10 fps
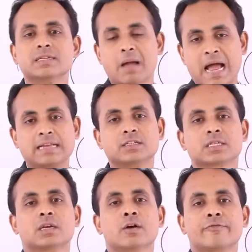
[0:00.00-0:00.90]

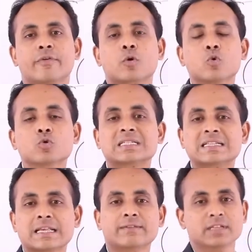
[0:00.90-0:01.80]
demand for goods
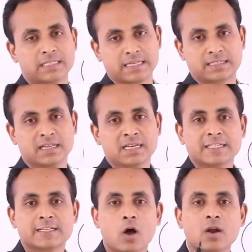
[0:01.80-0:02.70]
and services.
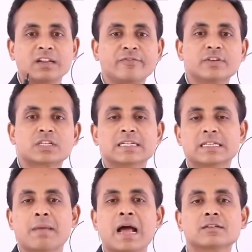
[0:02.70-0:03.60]
This artificial
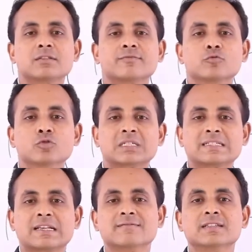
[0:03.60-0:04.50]
demands of goods and
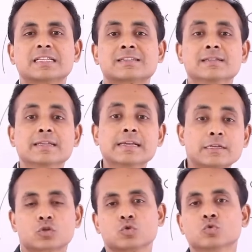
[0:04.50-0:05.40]
services
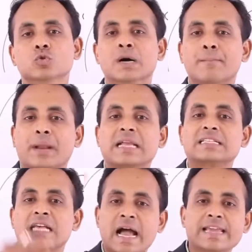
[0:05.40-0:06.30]
leads to
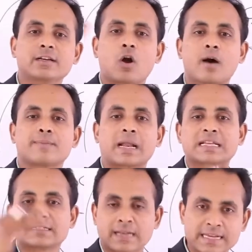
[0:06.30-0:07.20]
price hike or
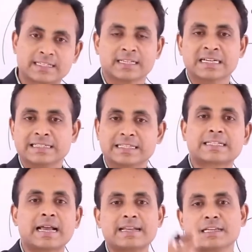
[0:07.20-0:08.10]
price rise.
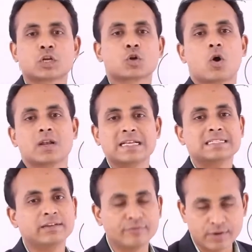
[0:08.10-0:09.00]
This condition called
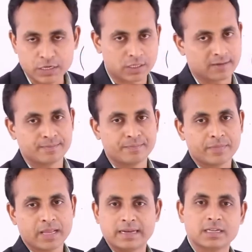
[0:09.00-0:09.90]
as inflation.
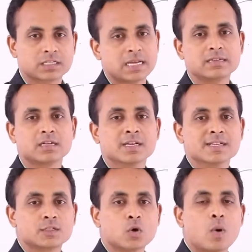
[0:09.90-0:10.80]
Understand?
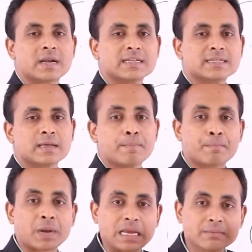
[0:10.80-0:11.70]
So what is the
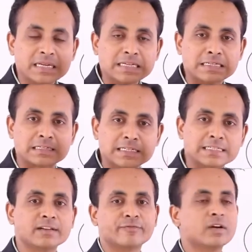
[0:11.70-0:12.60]
primary
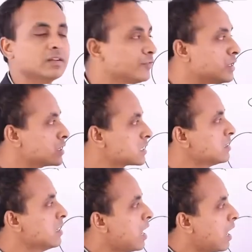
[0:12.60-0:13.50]
reason for
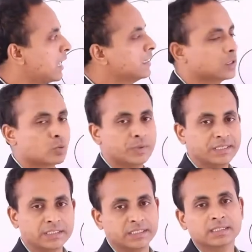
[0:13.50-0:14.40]
inflation? High
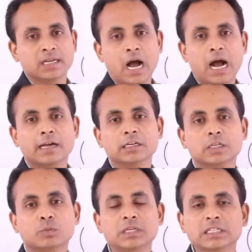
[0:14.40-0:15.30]
liquidity. High
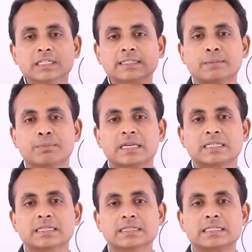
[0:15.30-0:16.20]
liquidity that
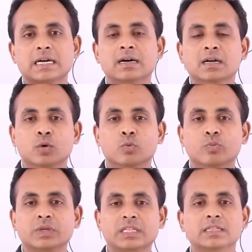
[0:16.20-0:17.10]
present
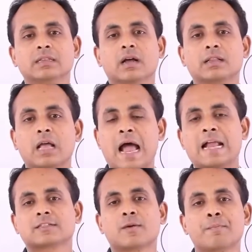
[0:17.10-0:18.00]
within the
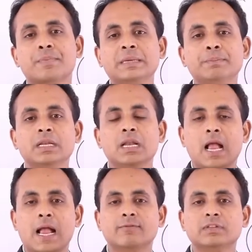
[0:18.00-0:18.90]
hands of people
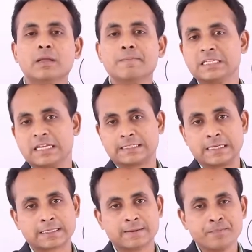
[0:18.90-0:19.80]
and with the
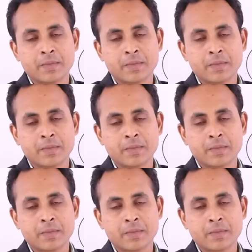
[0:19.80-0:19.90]
businesses.